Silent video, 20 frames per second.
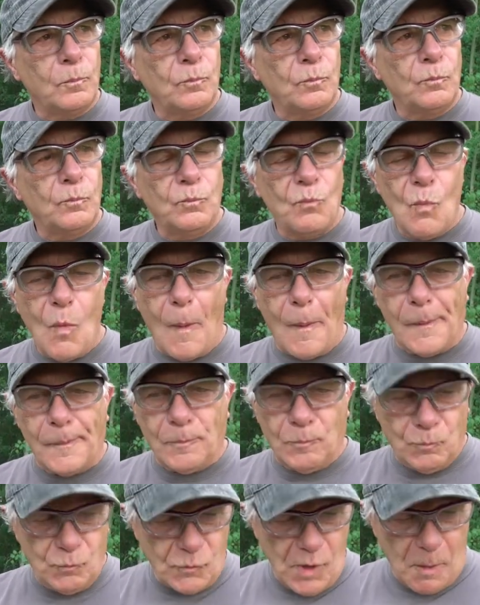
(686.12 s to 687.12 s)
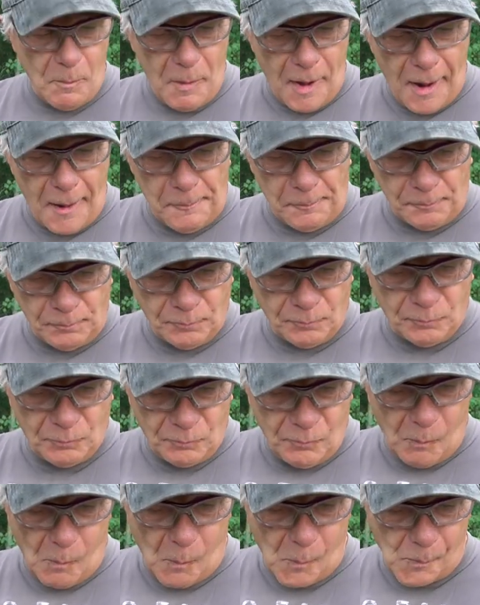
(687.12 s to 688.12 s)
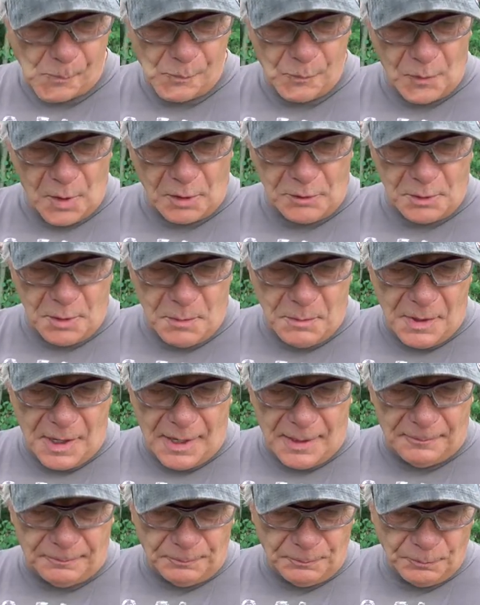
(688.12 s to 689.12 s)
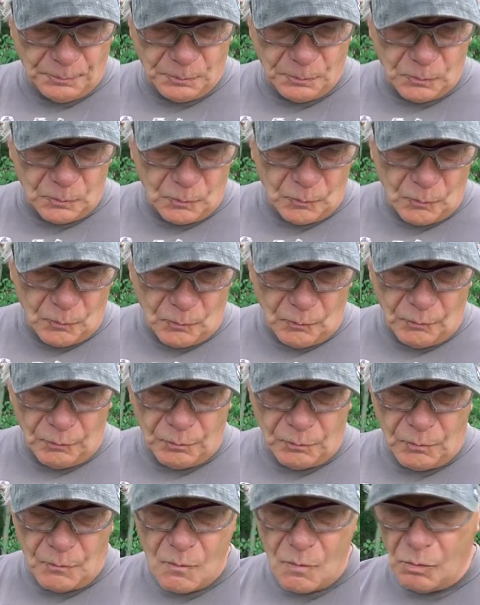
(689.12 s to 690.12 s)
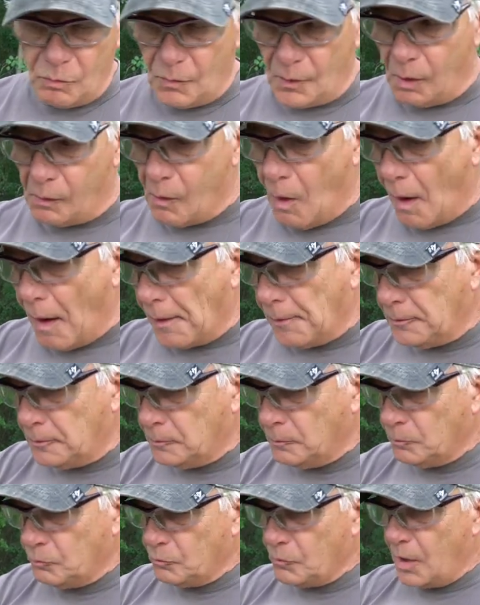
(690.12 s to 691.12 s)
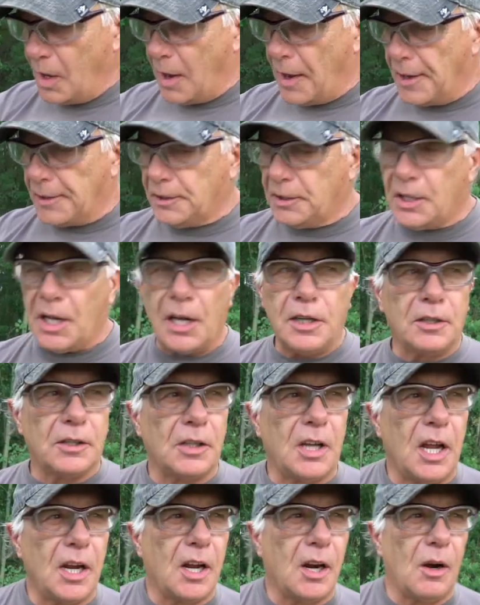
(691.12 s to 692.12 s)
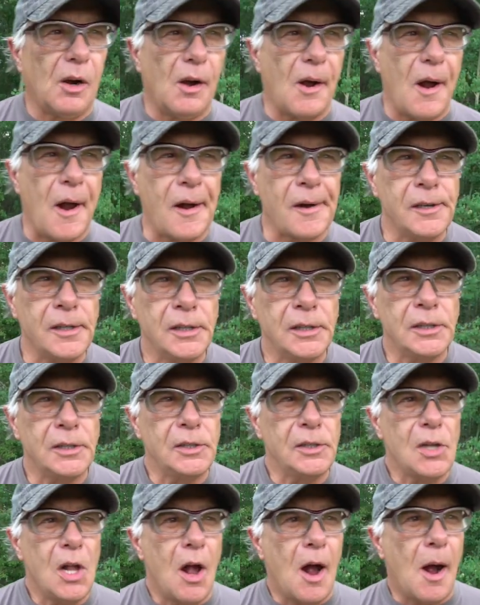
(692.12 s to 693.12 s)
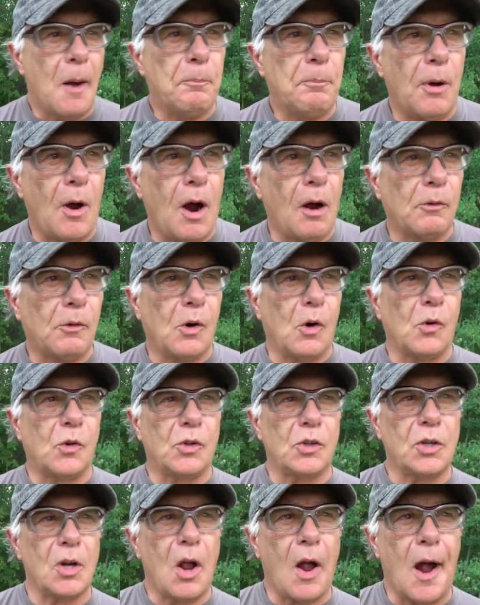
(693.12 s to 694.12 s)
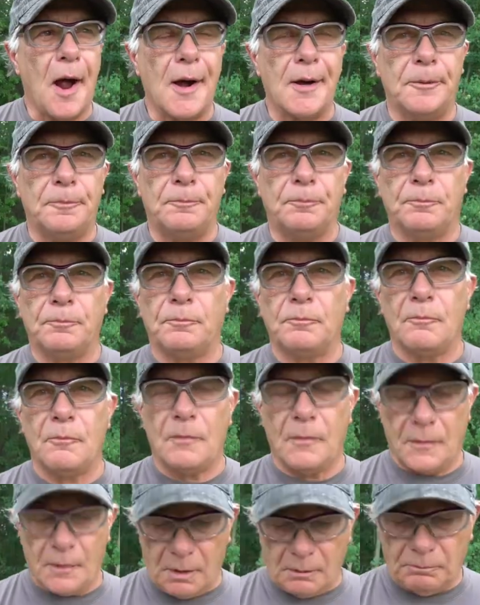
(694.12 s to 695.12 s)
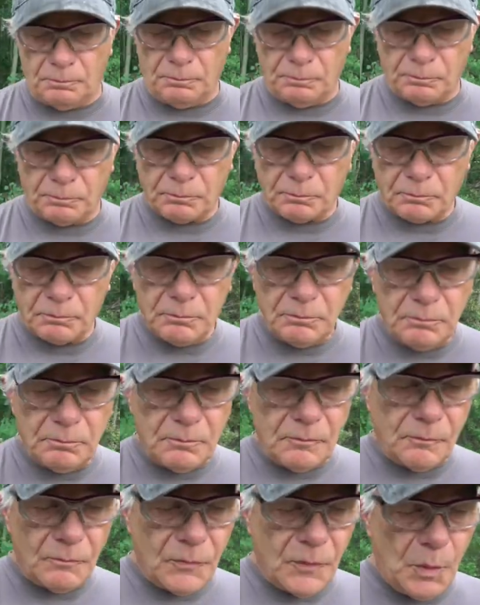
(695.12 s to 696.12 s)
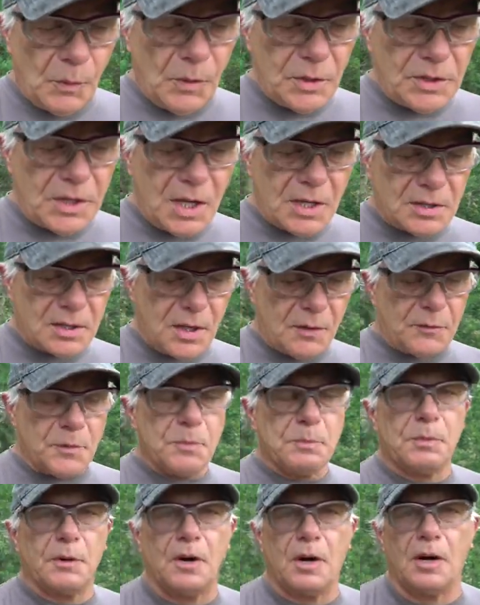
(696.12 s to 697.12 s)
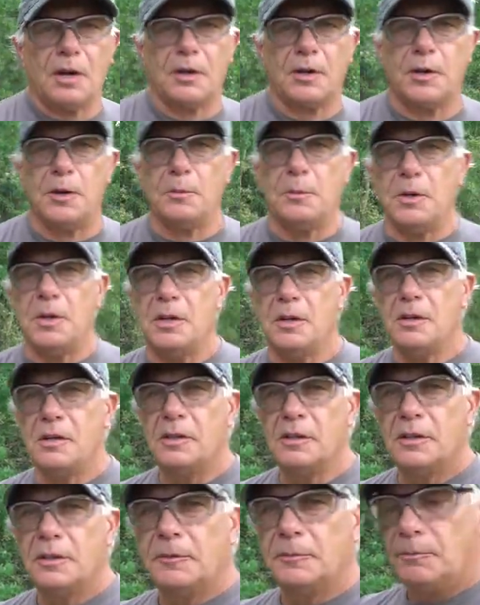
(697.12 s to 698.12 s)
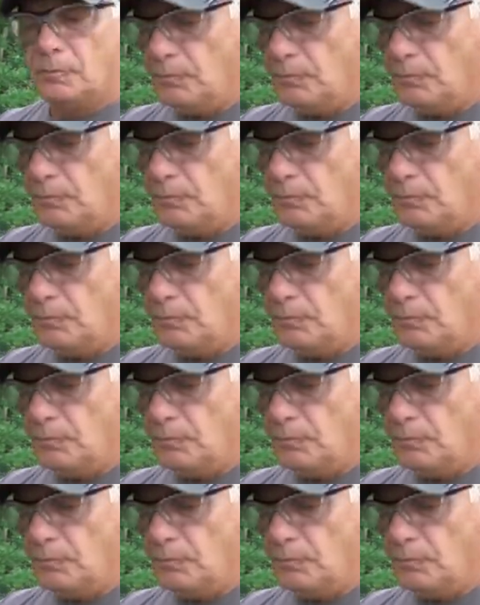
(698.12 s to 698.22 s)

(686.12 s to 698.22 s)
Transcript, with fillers: What do you say? Not bad. Yeah. Not was too it, bad. What does it taste like to you? It tastes like a, like a, a pot roast. Yeah, pot roast, right? What's that stuff you put on it? Cumin? Yeah.